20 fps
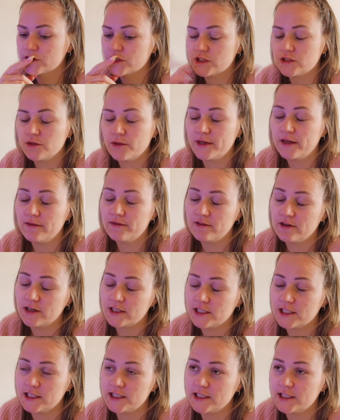so I never
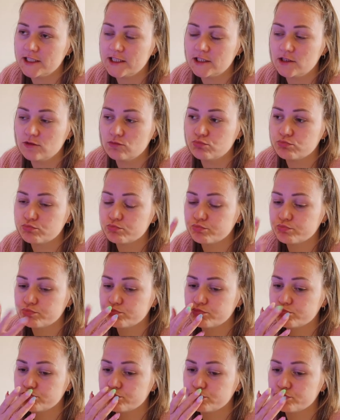actually did
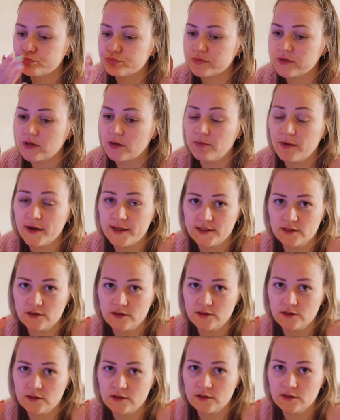the
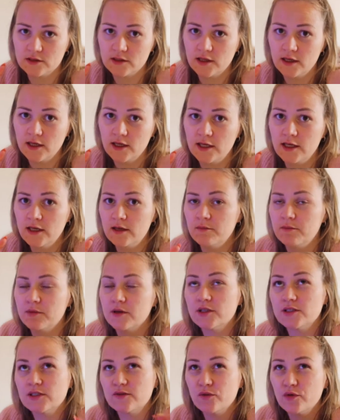press-ons
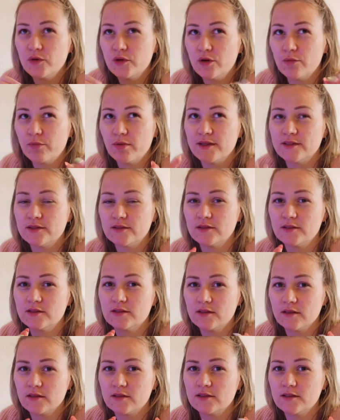because I've already got press-ons
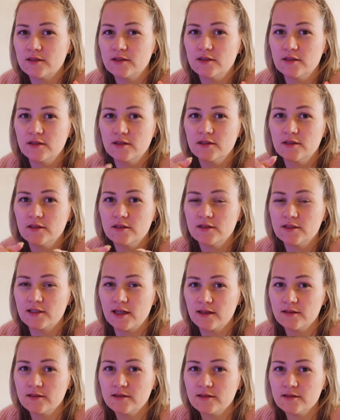stuck to the
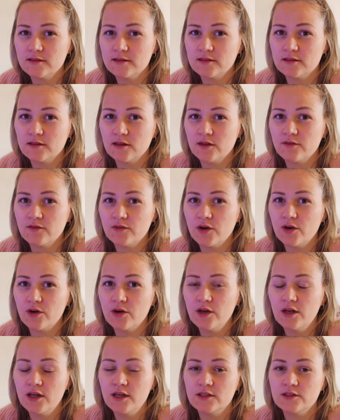stands that I've got.